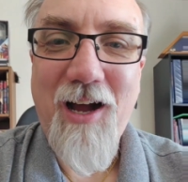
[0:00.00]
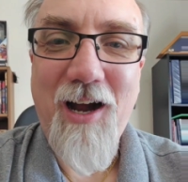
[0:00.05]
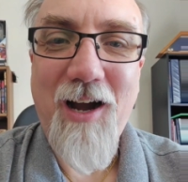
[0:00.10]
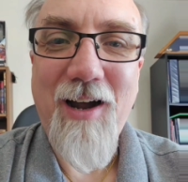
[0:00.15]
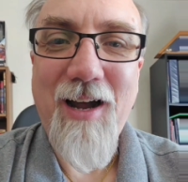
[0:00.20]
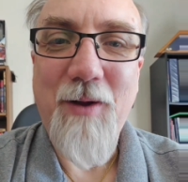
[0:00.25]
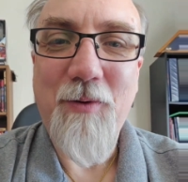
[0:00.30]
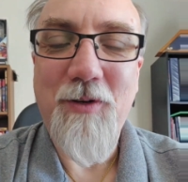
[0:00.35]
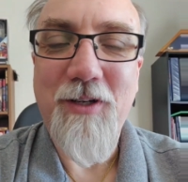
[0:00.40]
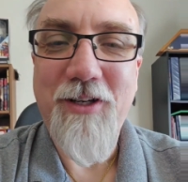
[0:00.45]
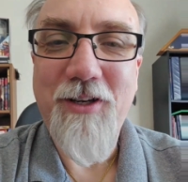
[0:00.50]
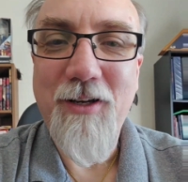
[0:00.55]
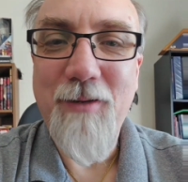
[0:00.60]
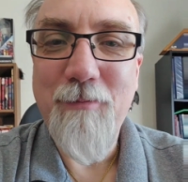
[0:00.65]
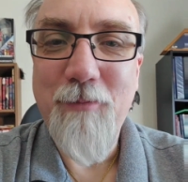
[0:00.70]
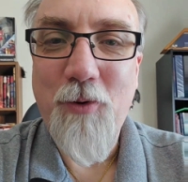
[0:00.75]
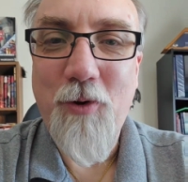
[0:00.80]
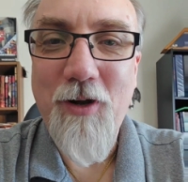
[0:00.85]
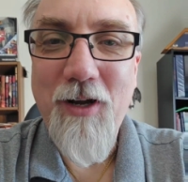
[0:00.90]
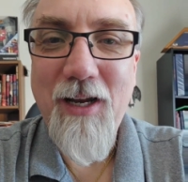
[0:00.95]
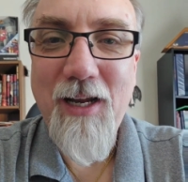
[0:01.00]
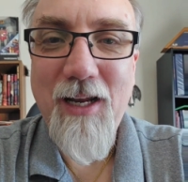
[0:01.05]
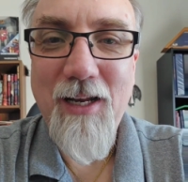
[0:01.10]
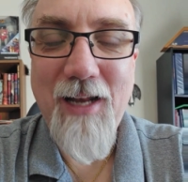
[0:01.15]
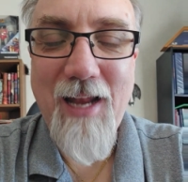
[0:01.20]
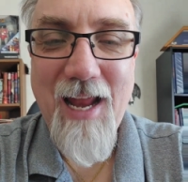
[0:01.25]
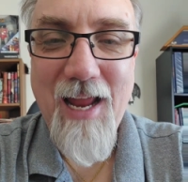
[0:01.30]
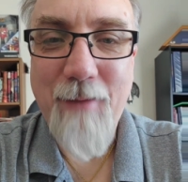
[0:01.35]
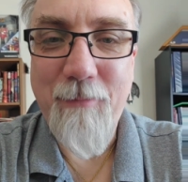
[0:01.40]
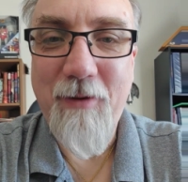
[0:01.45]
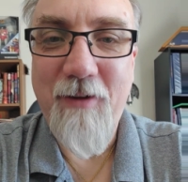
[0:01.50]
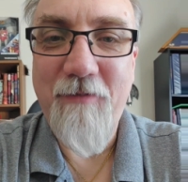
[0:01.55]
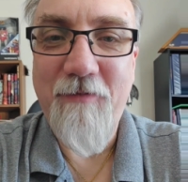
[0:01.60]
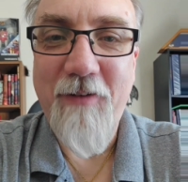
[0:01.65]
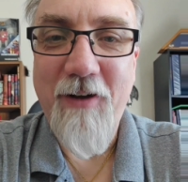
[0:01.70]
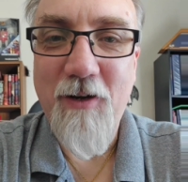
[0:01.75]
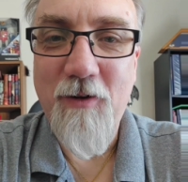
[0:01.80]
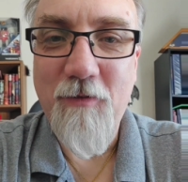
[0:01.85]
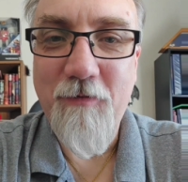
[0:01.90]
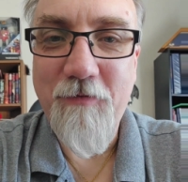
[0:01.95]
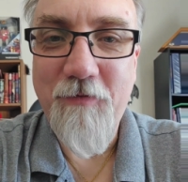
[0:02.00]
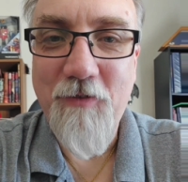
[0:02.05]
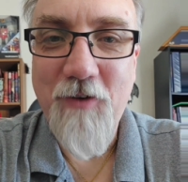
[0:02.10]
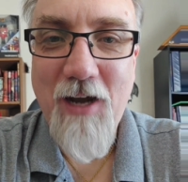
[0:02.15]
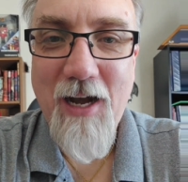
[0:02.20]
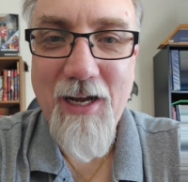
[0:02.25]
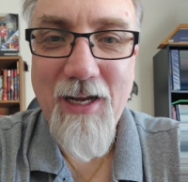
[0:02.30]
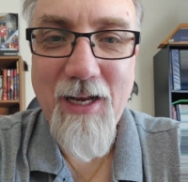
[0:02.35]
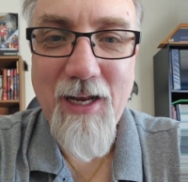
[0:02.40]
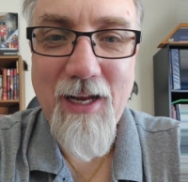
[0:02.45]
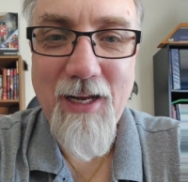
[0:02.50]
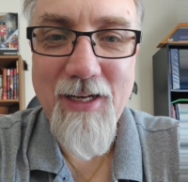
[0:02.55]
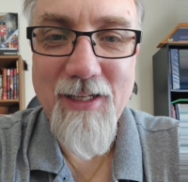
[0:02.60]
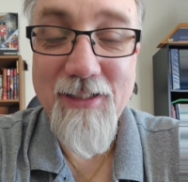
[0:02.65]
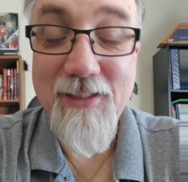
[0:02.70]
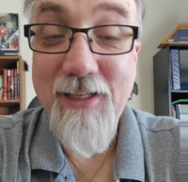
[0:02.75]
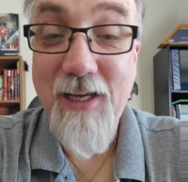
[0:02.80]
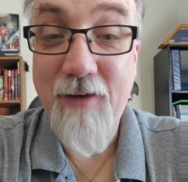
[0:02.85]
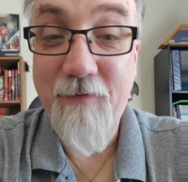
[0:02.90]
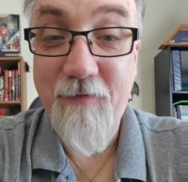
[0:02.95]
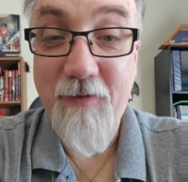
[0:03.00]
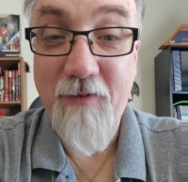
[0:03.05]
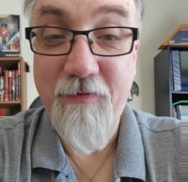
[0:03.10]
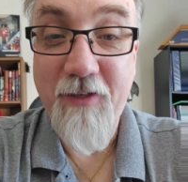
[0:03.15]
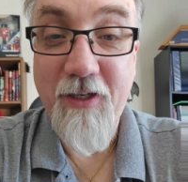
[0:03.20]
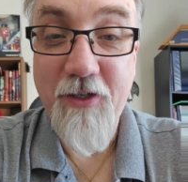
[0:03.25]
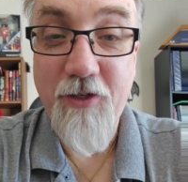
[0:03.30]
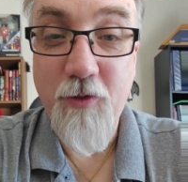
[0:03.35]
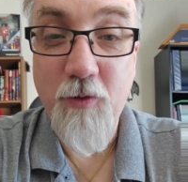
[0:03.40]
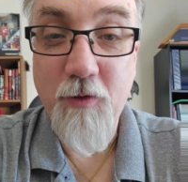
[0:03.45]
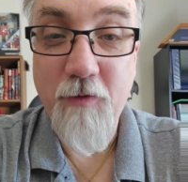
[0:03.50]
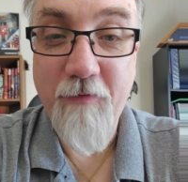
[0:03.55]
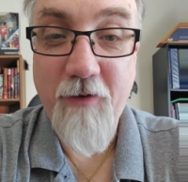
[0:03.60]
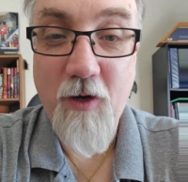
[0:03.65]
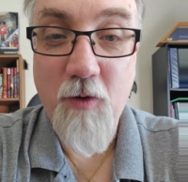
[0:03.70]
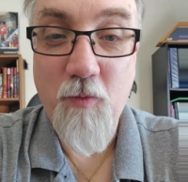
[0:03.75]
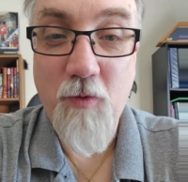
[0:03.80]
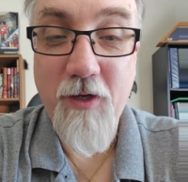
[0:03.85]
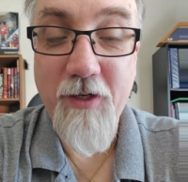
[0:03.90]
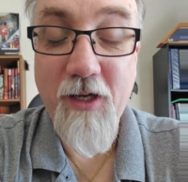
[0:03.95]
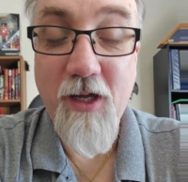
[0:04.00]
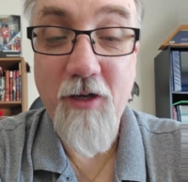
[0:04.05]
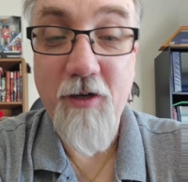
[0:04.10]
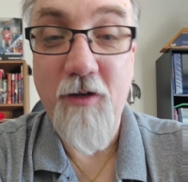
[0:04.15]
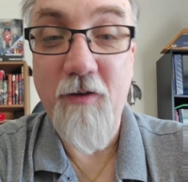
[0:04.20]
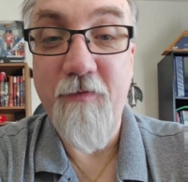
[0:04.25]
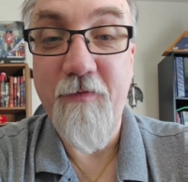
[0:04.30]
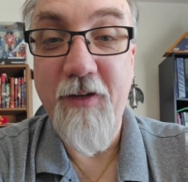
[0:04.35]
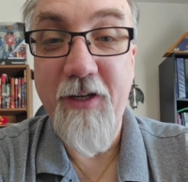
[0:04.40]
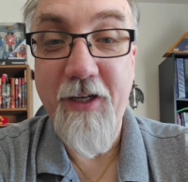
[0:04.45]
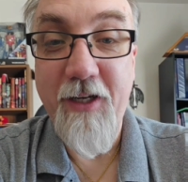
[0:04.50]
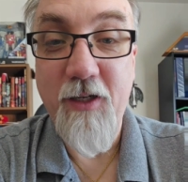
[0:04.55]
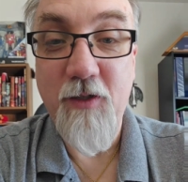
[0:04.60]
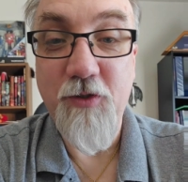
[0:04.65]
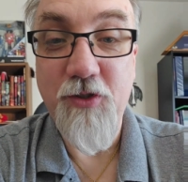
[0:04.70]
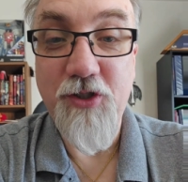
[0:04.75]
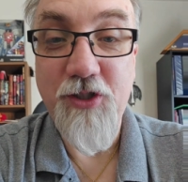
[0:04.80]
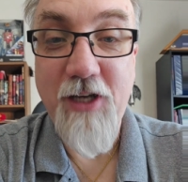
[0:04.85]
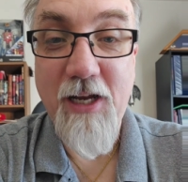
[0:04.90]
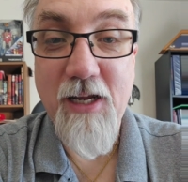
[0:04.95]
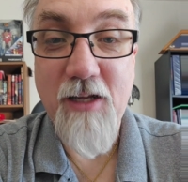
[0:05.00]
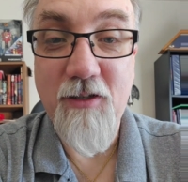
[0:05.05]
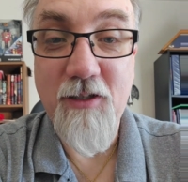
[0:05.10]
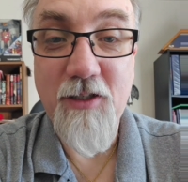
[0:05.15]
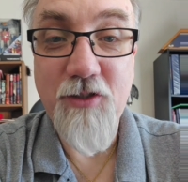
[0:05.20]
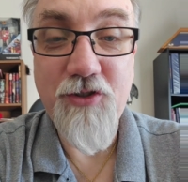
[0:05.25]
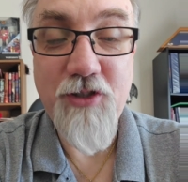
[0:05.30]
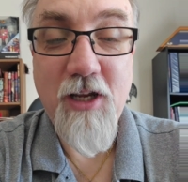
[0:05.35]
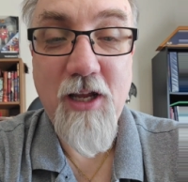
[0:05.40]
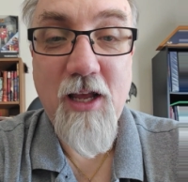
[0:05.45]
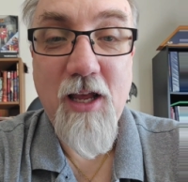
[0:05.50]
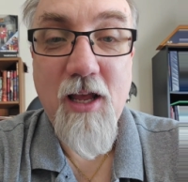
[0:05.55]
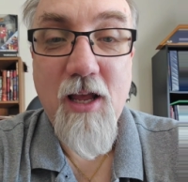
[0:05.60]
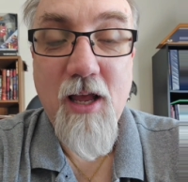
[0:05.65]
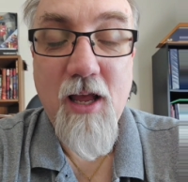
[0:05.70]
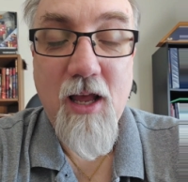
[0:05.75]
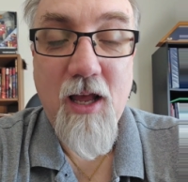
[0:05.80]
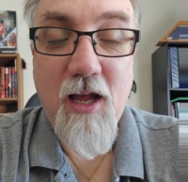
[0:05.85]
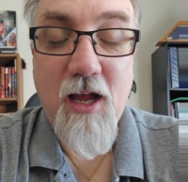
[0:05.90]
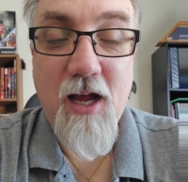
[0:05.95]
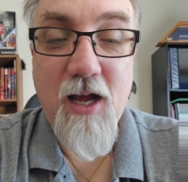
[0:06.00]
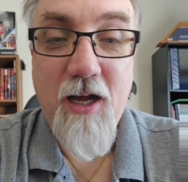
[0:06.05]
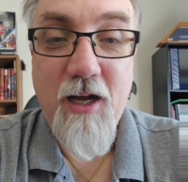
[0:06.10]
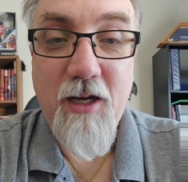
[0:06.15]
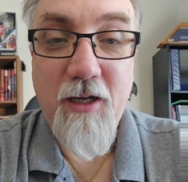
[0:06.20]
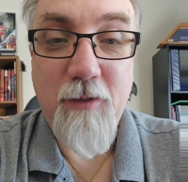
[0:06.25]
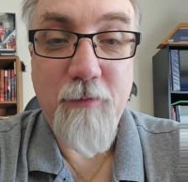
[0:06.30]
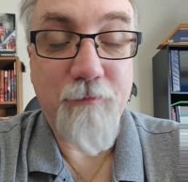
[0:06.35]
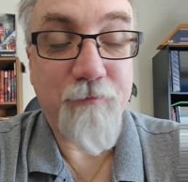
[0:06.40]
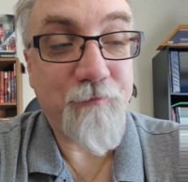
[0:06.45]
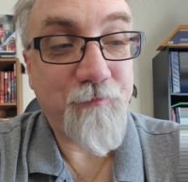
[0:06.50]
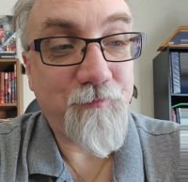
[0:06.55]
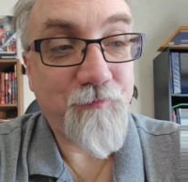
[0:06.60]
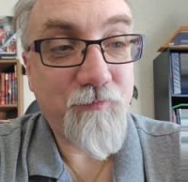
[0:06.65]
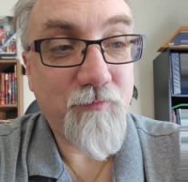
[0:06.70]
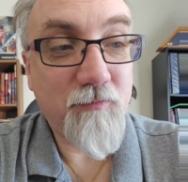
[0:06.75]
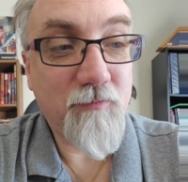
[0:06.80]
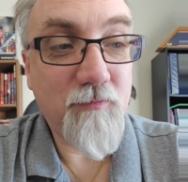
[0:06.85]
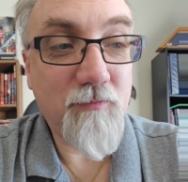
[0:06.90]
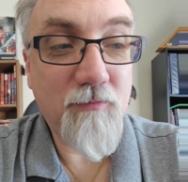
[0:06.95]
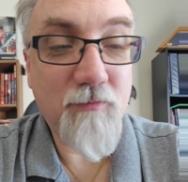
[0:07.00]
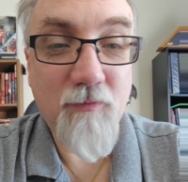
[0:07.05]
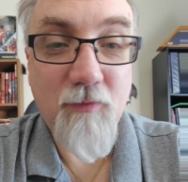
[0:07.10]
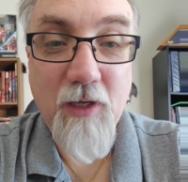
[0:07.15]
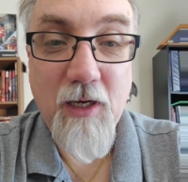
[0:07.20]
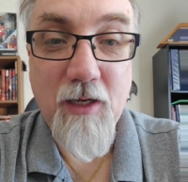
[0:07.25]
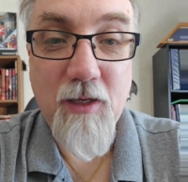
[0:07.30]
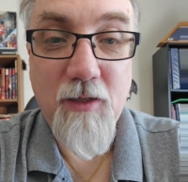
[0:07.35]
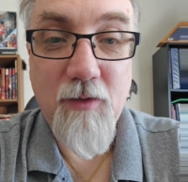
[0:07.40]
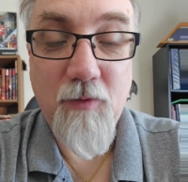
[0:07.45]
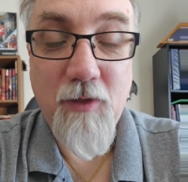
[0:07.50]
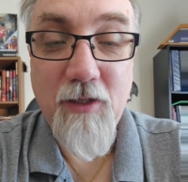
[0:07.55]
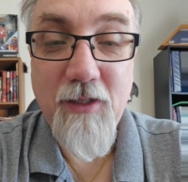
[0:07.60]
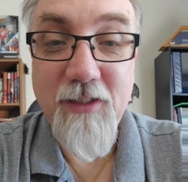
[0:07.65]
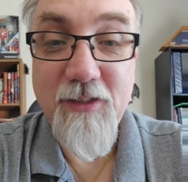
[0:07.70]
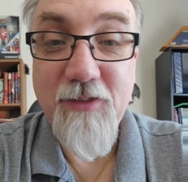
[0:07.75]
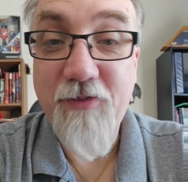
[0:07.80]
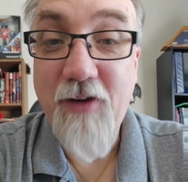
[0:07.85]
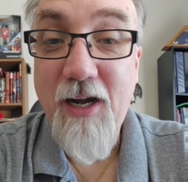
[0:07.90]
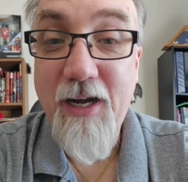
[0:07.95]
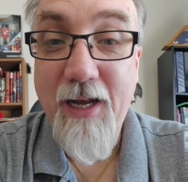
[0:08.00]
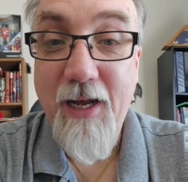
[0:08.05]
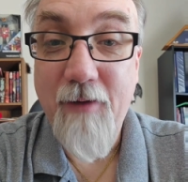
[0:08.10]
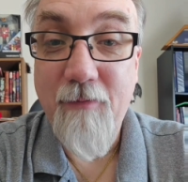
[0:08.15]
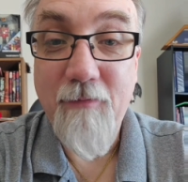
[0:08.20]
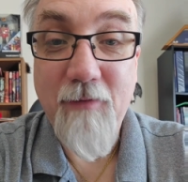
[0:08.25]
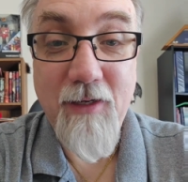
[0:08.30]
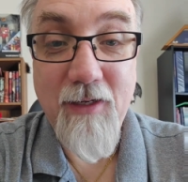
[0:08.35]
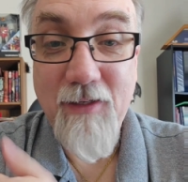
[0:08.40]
All right, well, good morning and happy Feral Friday. It is day 52 of our 100 videos challenge. Um, well, it's Friday.